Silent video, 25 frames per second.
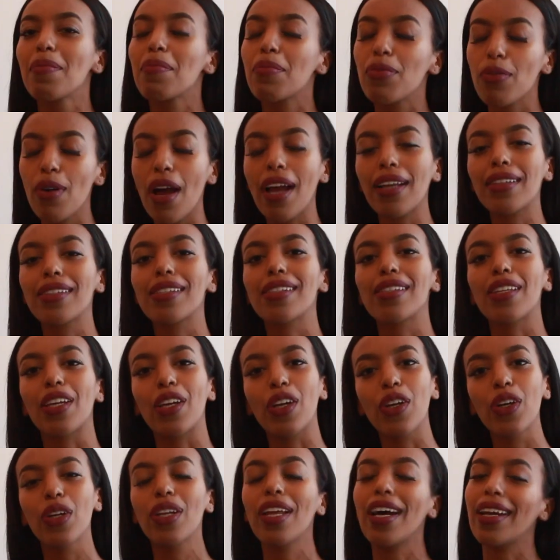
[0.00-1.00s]
Practice a
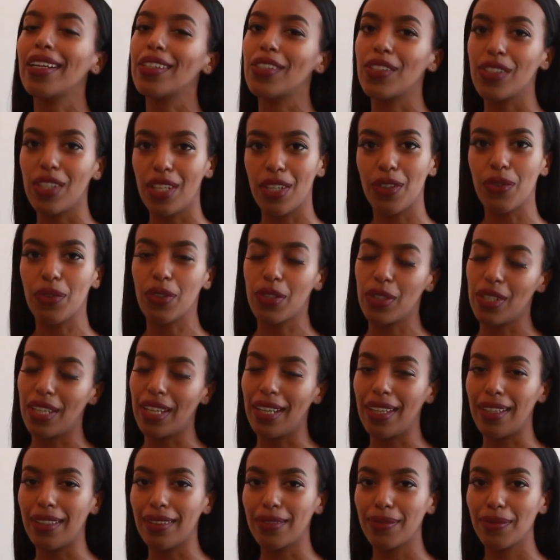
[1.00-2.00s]
good hygiene
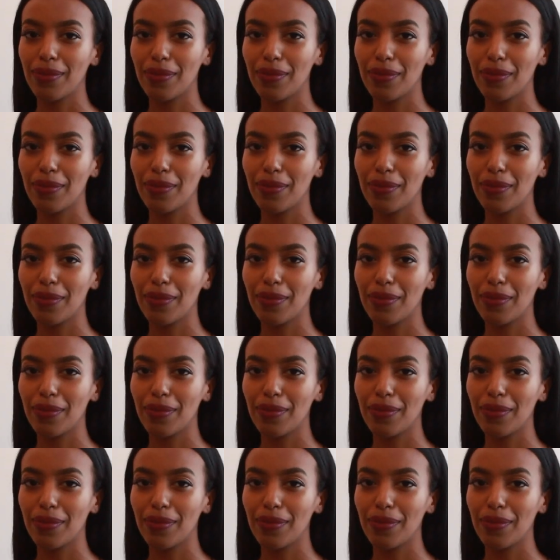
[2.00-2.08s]
routine.